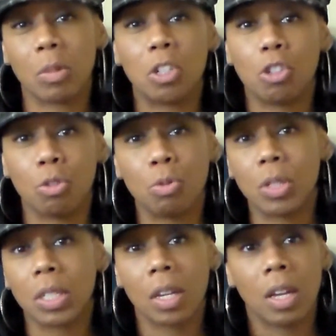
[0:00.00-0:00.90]
with
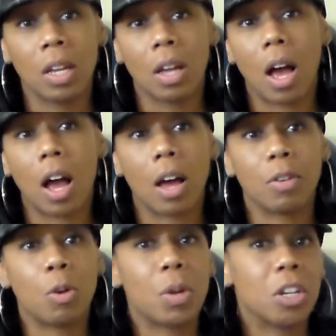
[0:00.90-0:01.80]
juice uh,
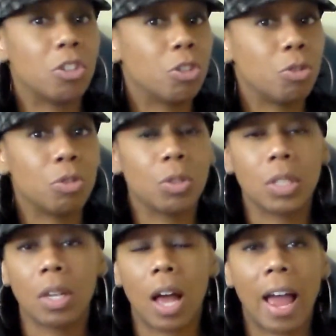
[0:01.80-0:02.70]
no issues.